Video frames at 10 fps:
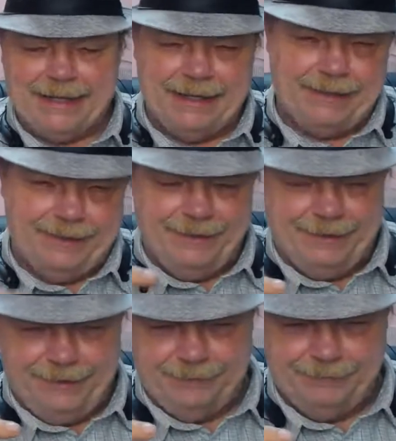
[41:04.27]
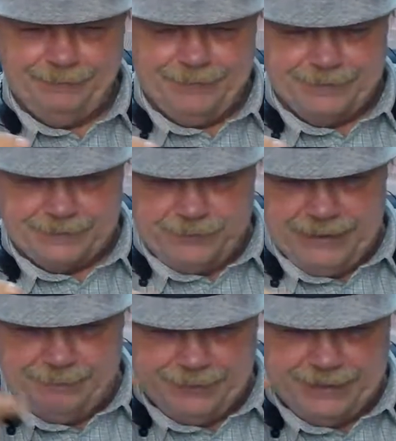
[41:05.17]
and the
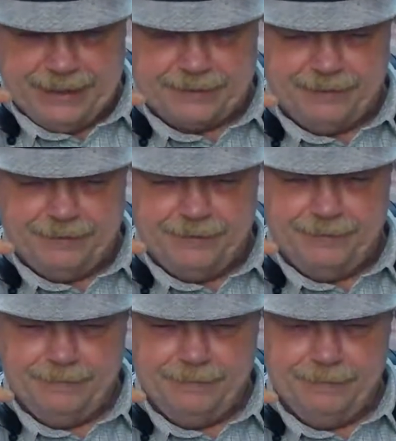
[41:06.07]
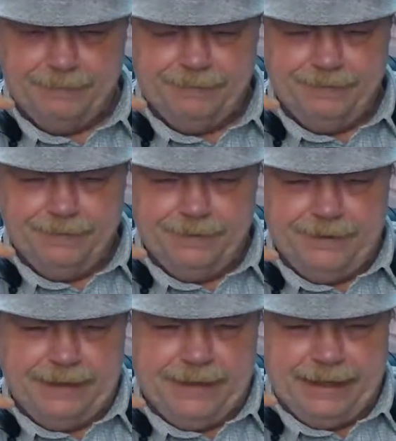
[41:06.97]
screen protector
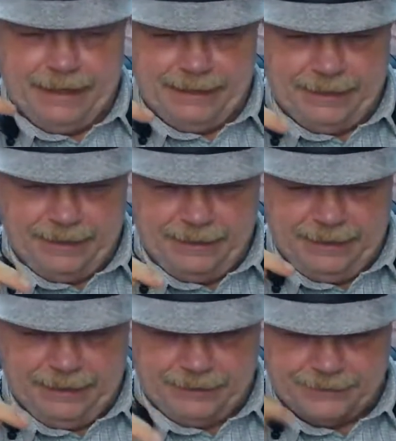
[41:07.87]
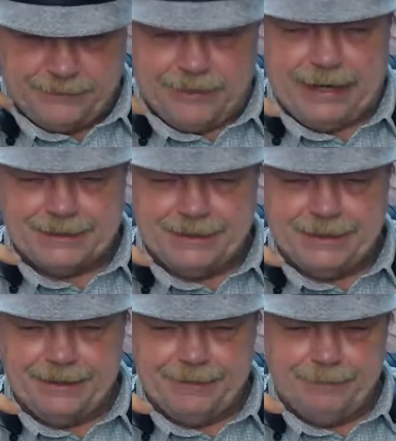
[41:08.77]
had a scratch in
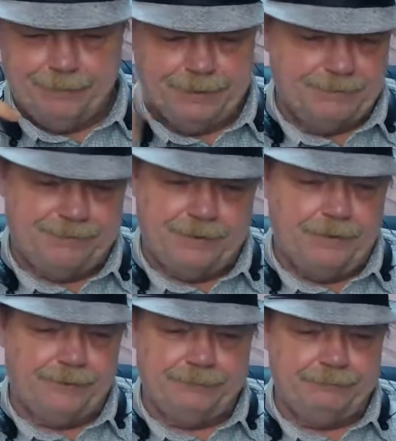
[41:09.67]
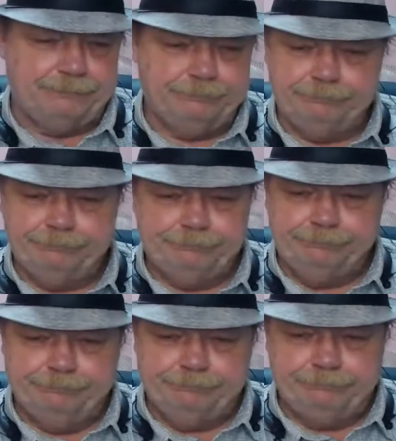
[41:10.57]
it, but the phone
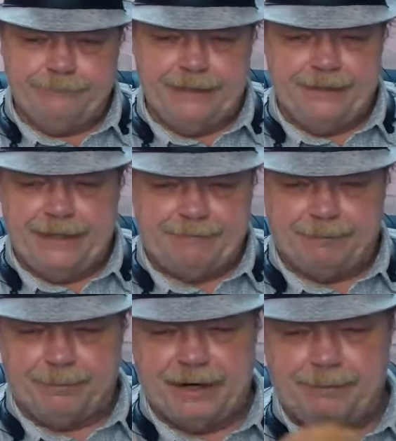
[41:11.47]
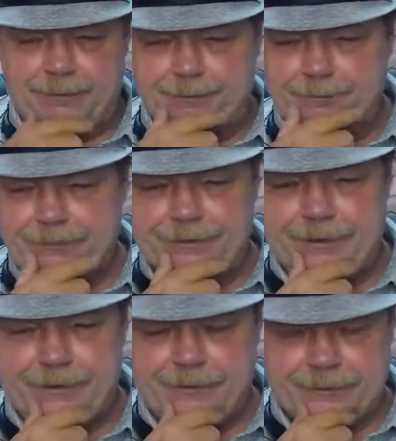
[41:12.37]
didn't have a problem.
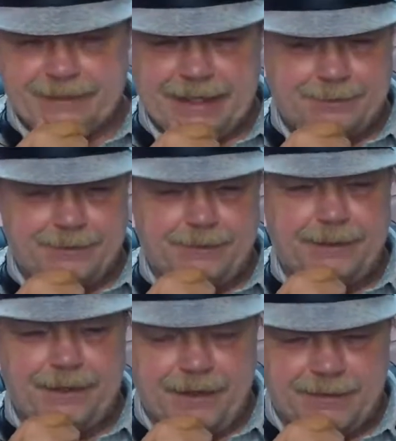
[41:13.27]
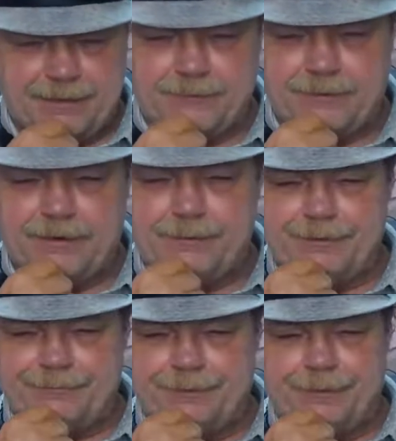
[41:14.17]
There was absolutely nothing wrong with
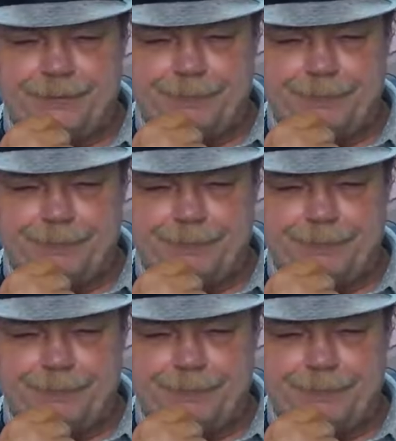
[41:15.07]
the phone.